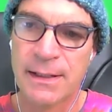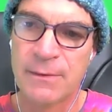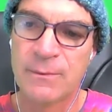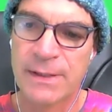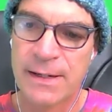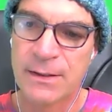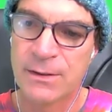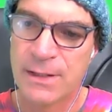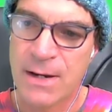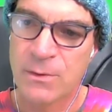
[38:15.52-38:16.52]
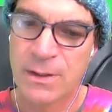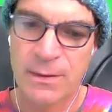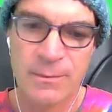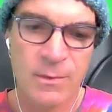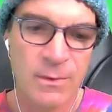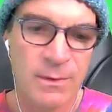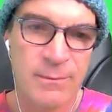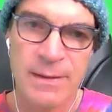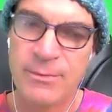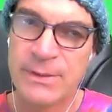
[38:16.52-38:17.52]
we had a good outcome." Or
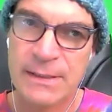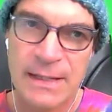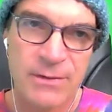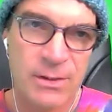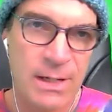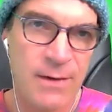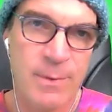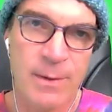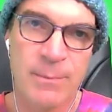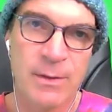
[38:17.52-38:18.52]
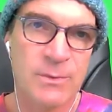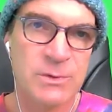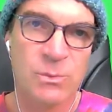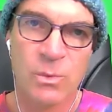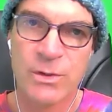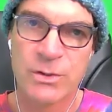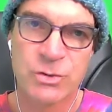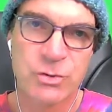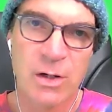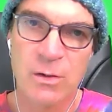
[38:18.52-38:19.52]
maybe we didn't have a good outcome, but the
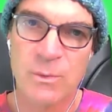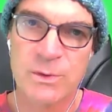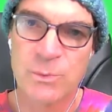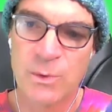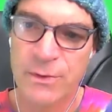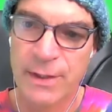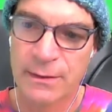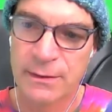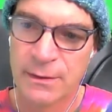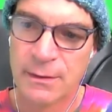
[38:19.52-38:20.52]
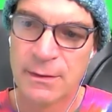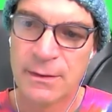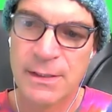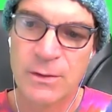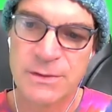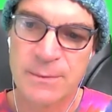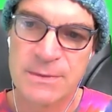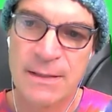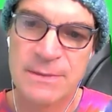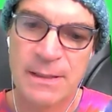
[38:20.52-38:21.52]
struggle was worth it.
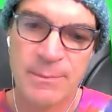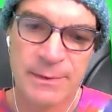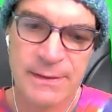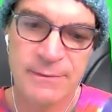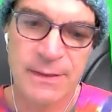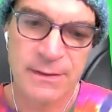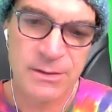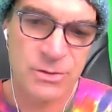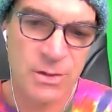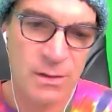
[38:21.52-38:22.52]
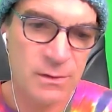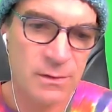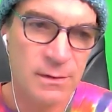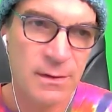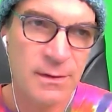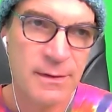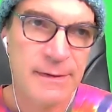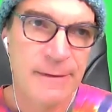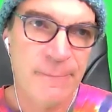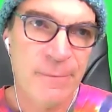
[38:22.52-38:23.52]
Sometimes I believe it. The struggle
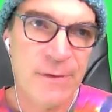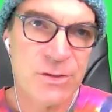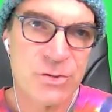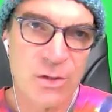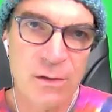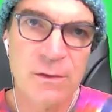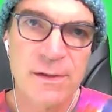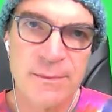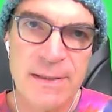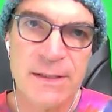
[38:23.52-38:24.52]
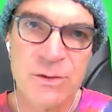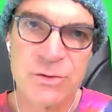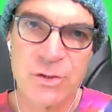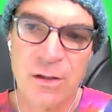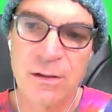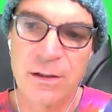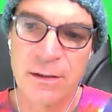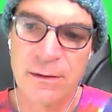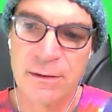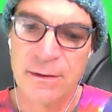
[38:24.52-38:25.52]
can make you stronger